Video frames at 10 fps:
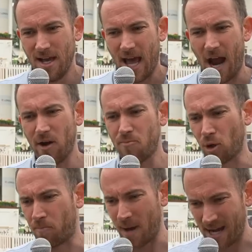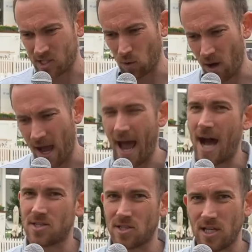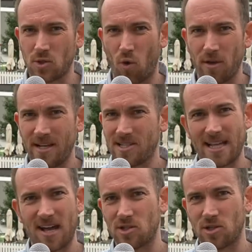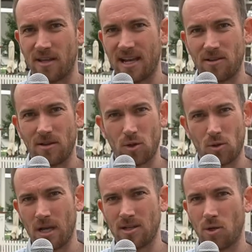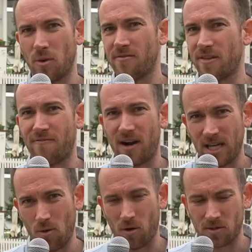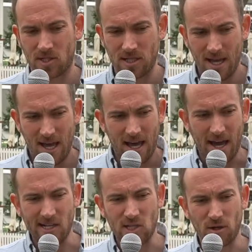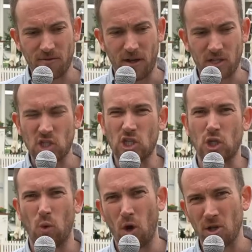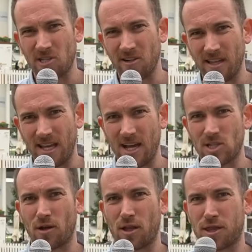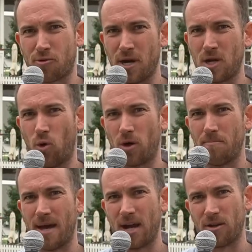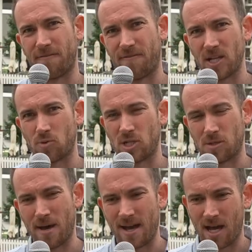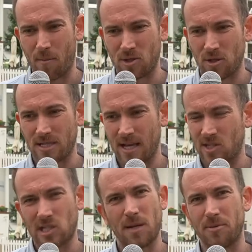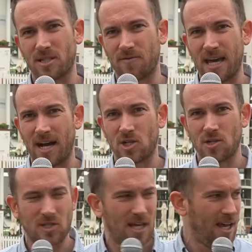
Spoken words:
Harry Brook backs away, as is his want. He's allowed to do that. He can do whatever the fuck he wants. And he sort of like squirts it in the air to like a 3/4 man on the fence, which is Pat Cummins, who takes the simplest of catches.